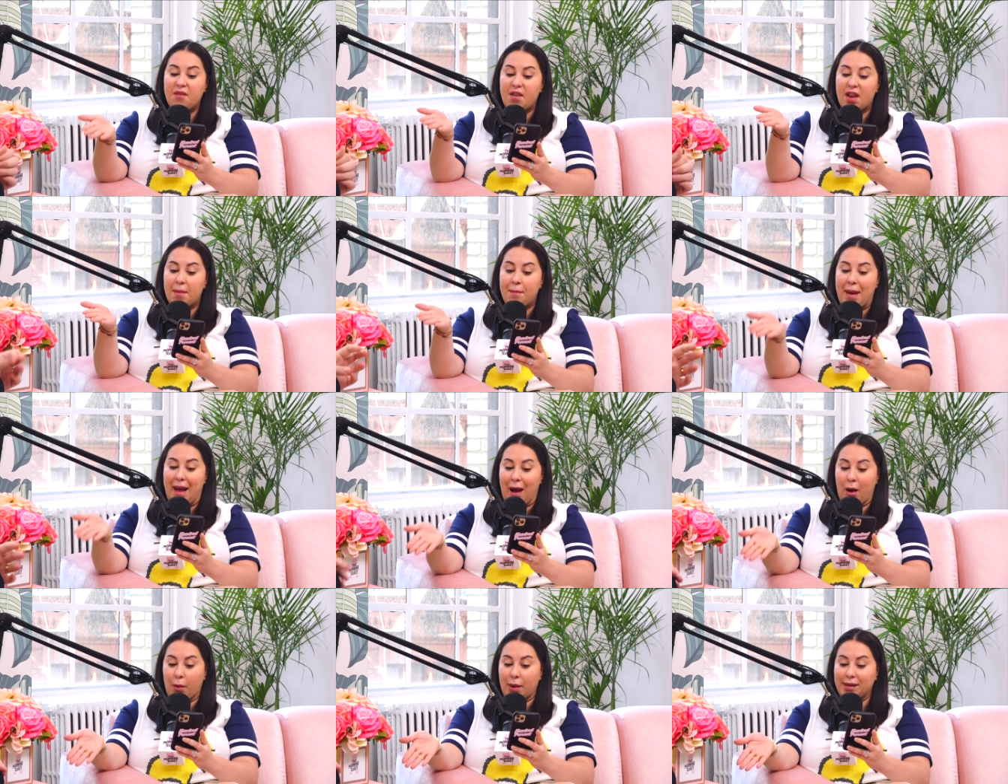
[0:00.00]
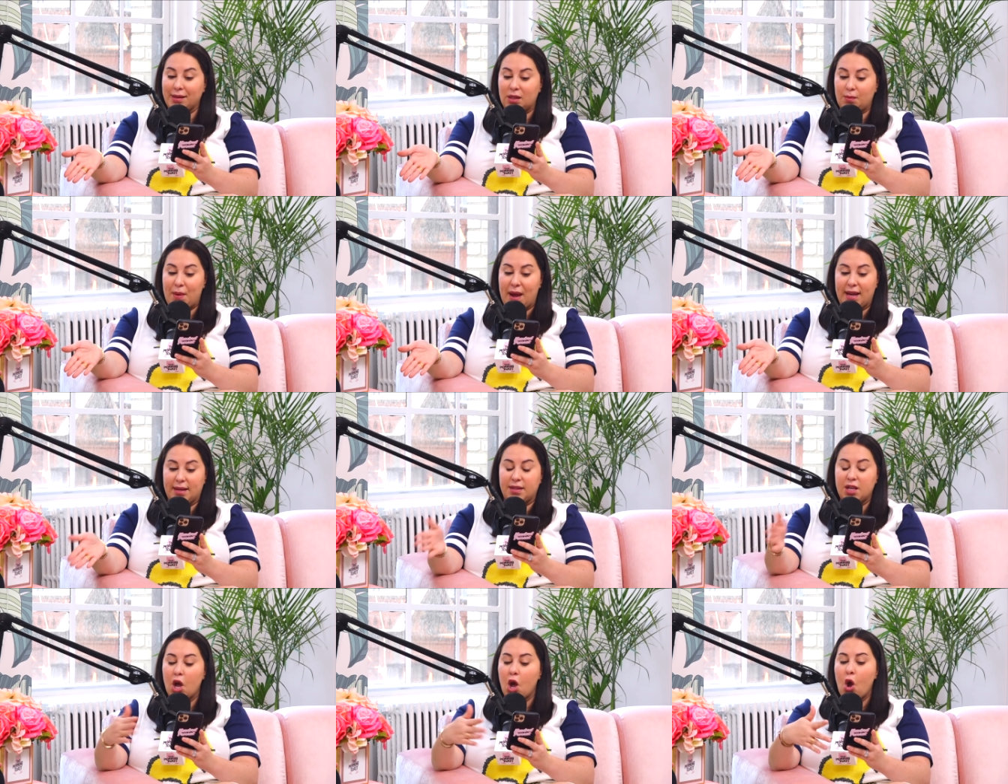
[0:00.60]
and empowering
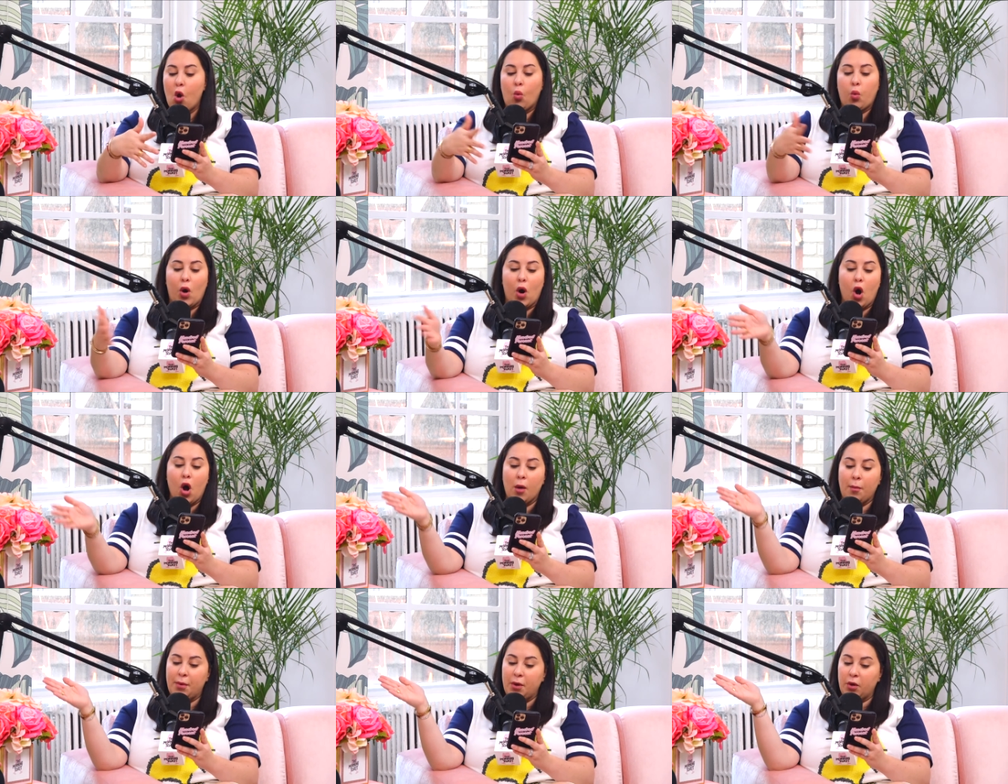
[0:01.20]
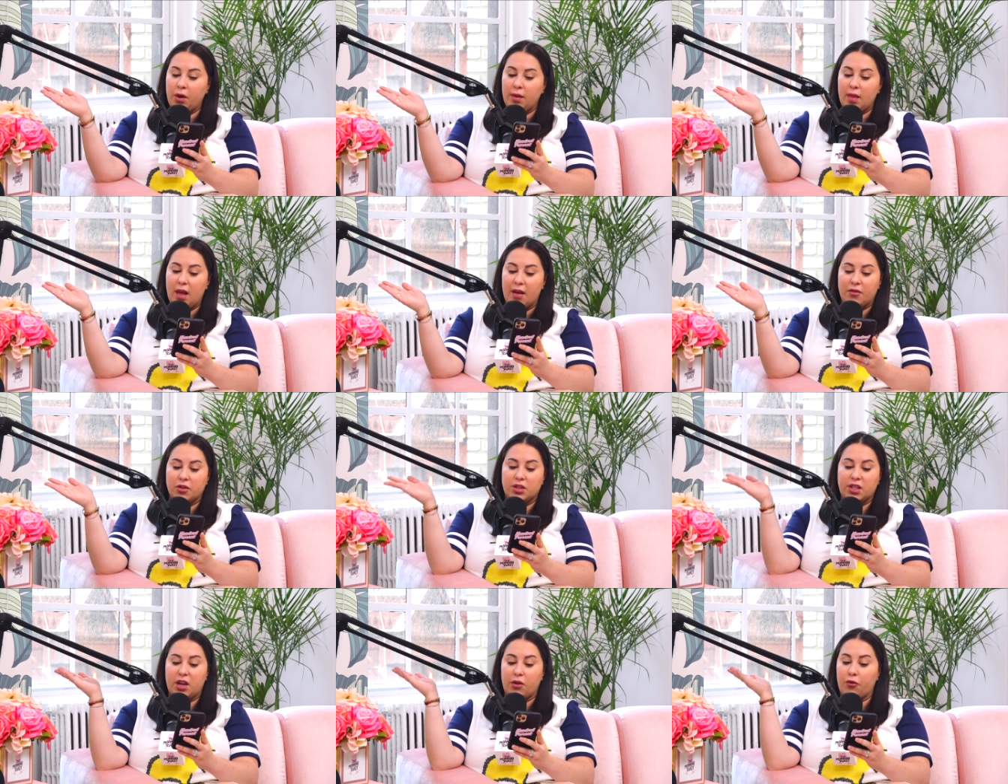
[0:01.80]
space where all beauty
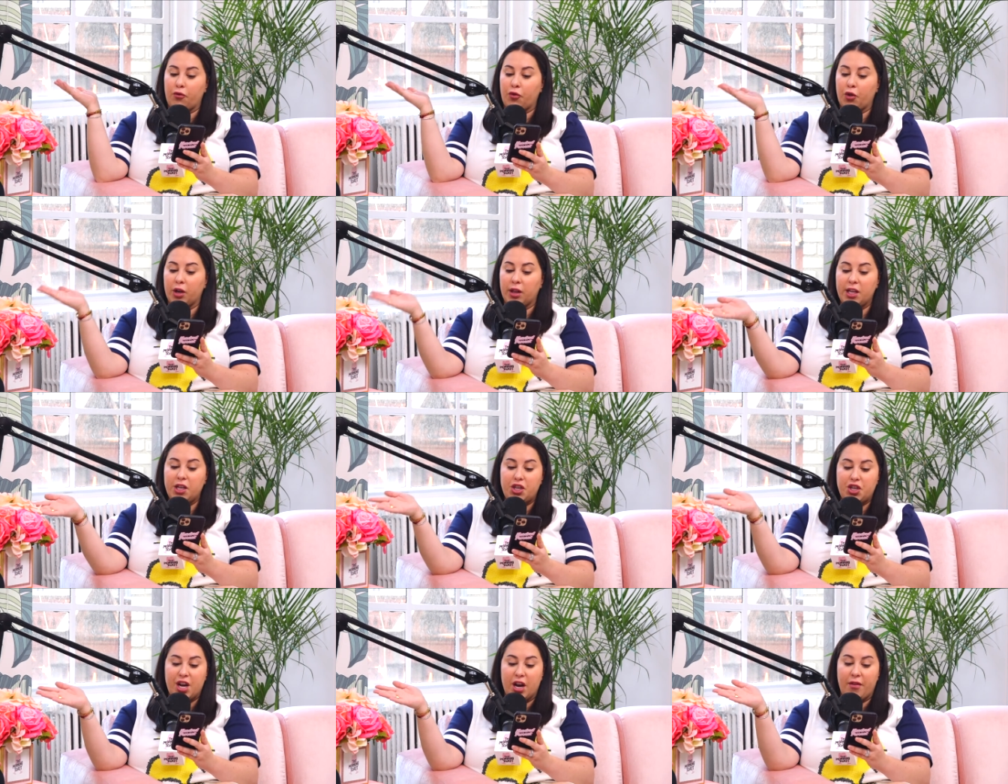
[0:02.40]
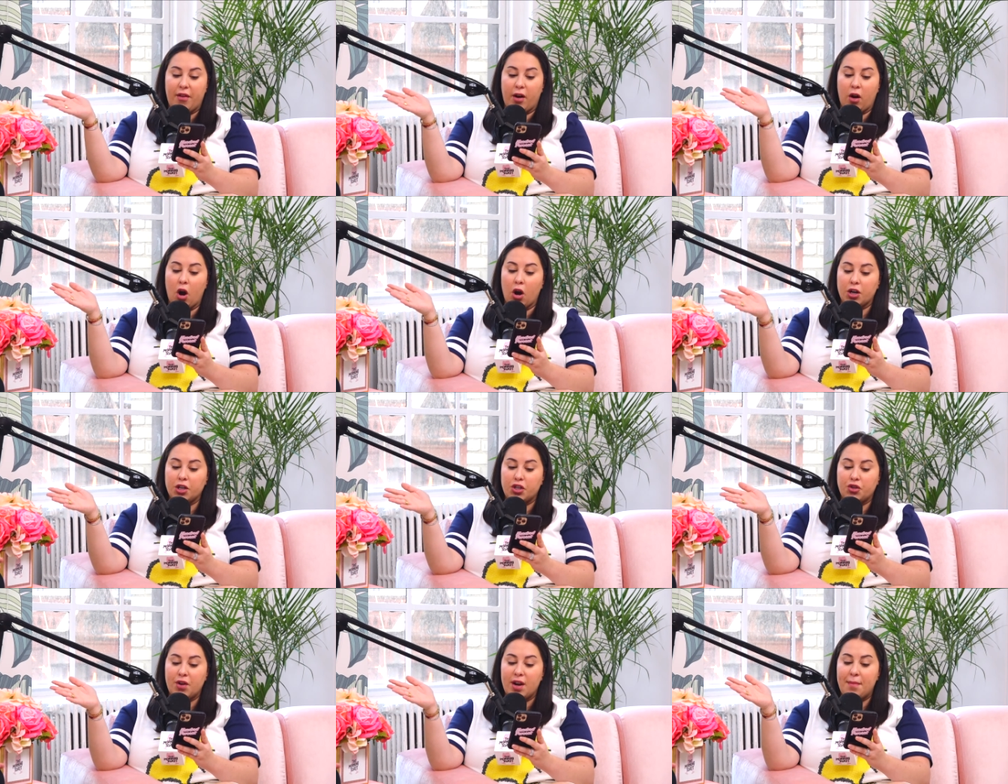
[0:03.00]
lovers can freely share their
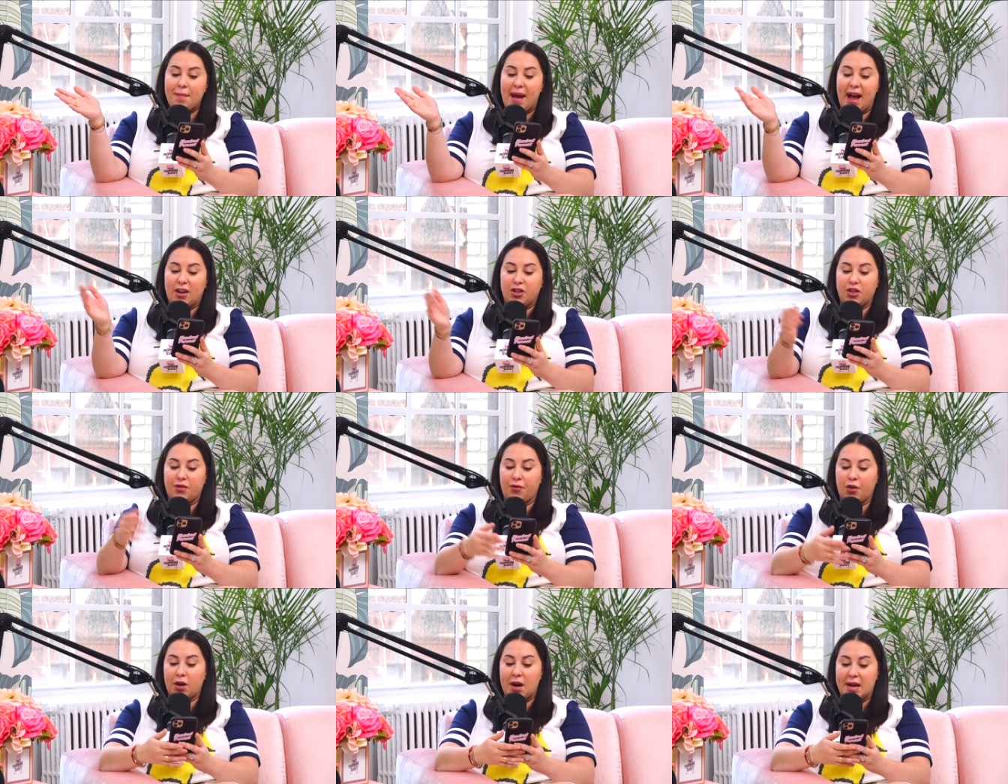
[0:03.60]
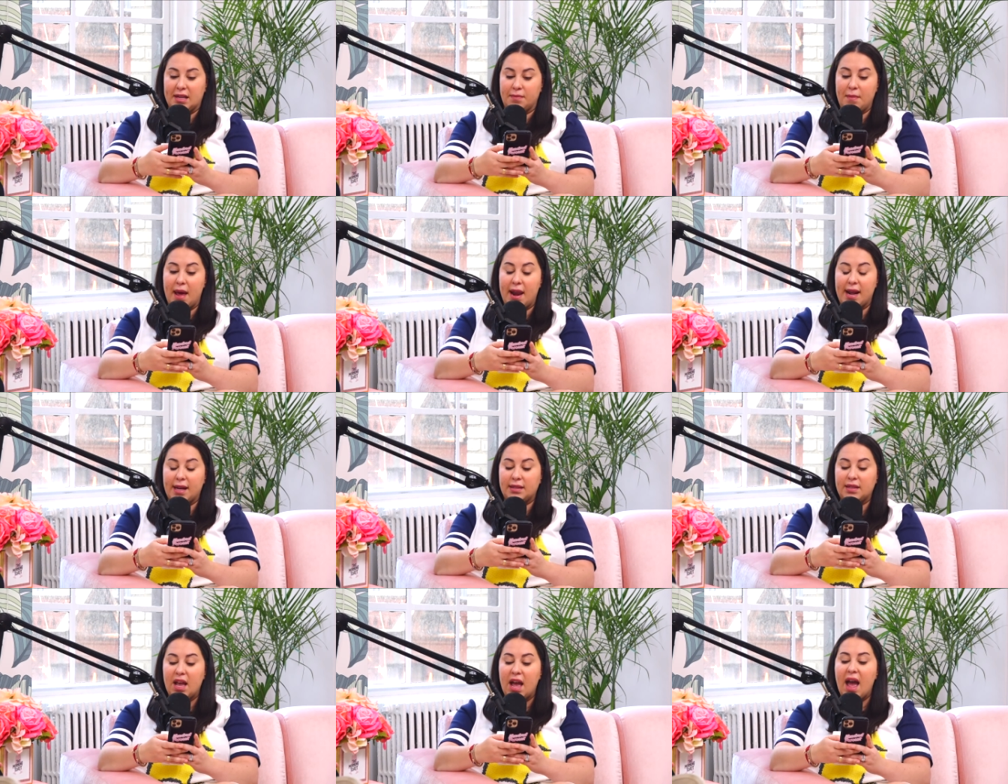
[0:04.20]
artistry and passion for
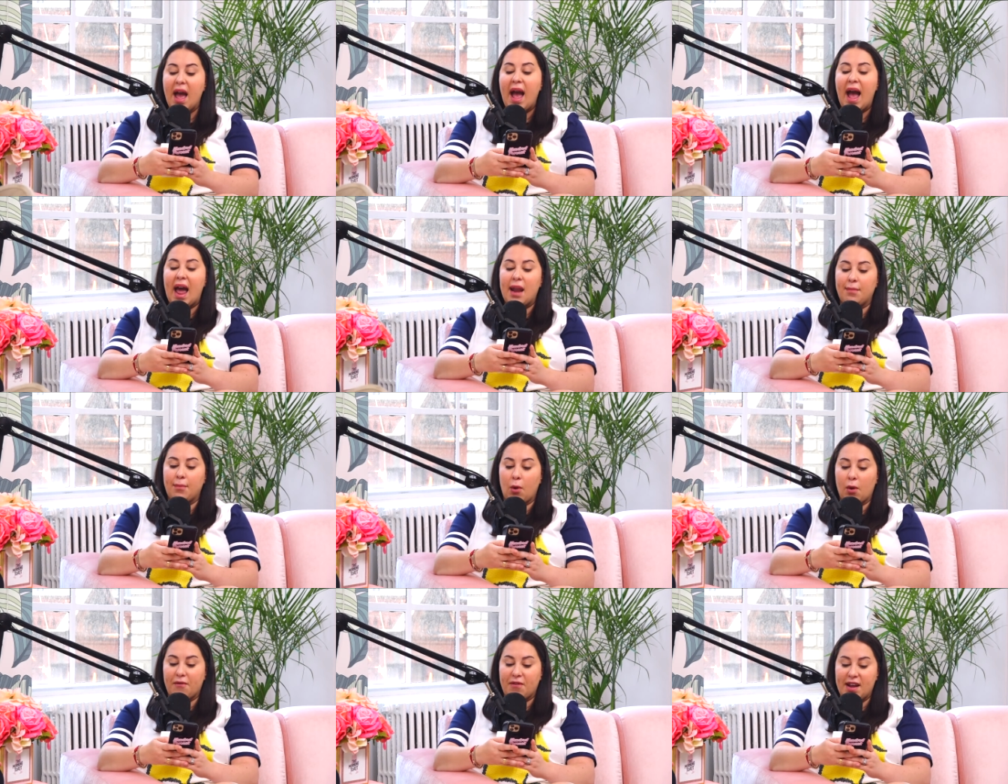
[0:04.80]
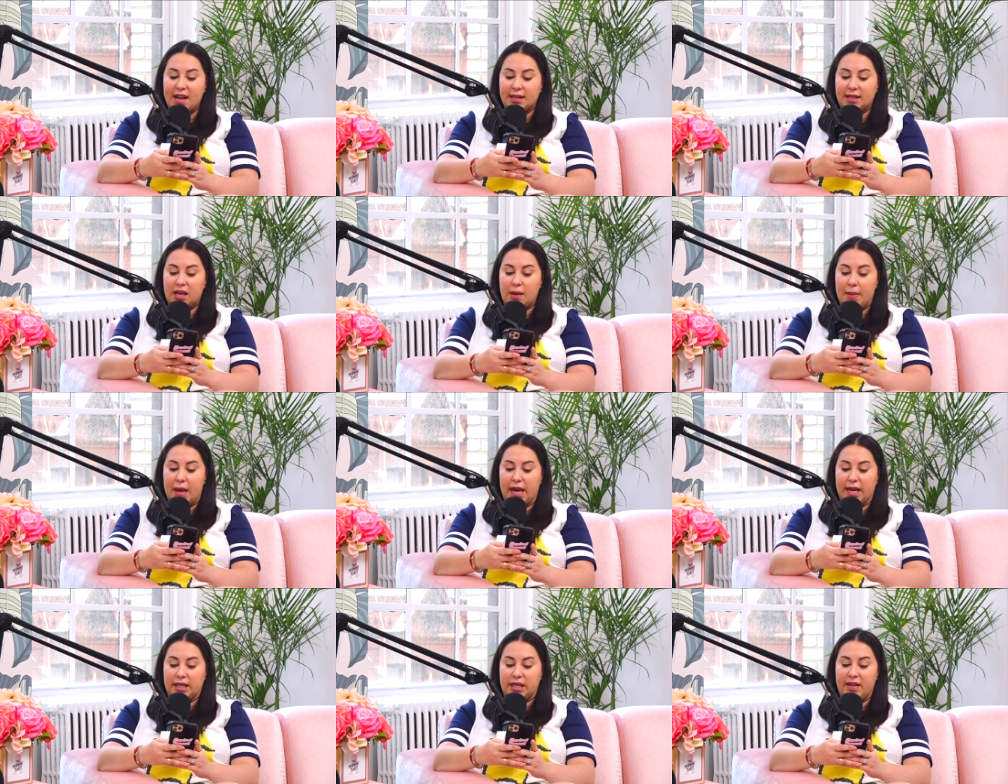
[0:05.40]
cosmetics, and Morphe is
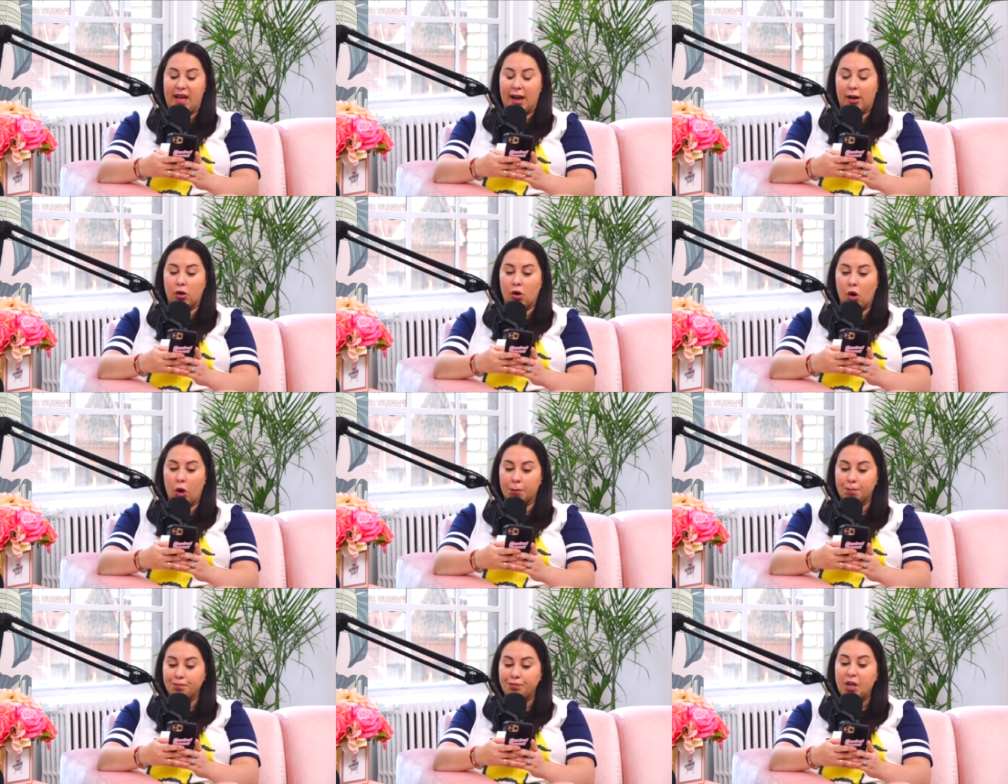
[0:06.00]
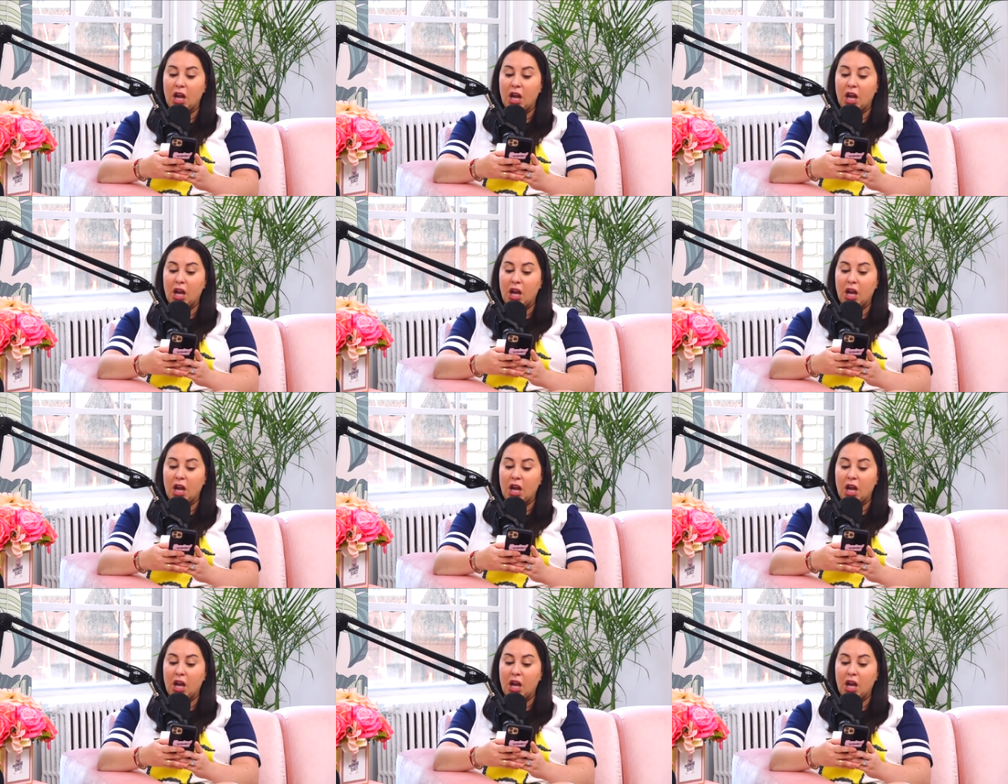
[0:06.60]
committed to that goal.